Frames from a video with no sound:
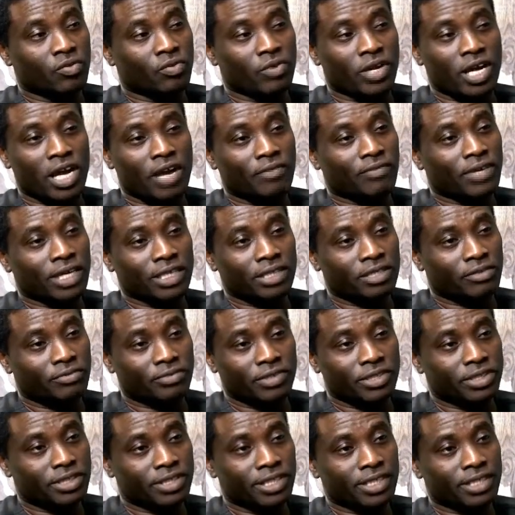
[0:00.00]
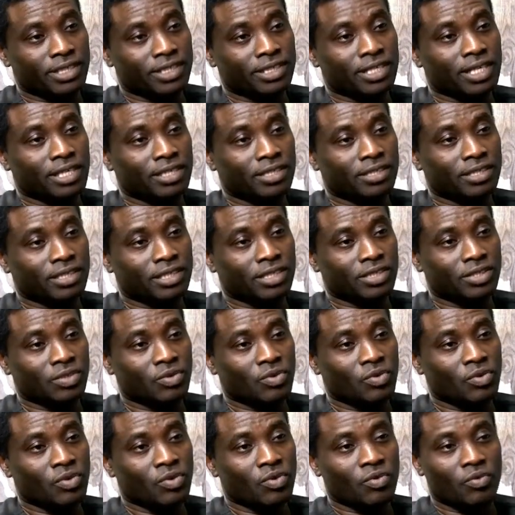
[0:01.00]
We have artificial
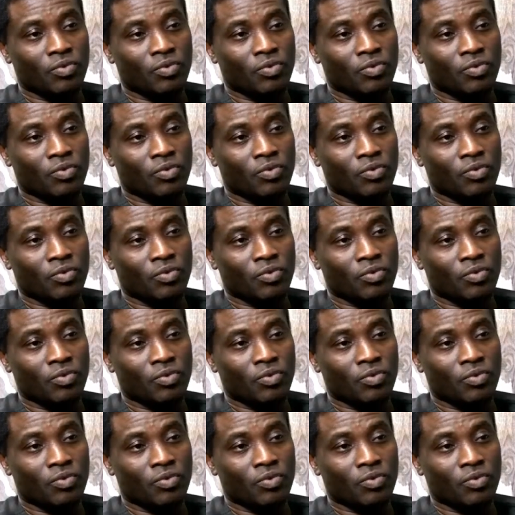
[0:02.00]
intelligence.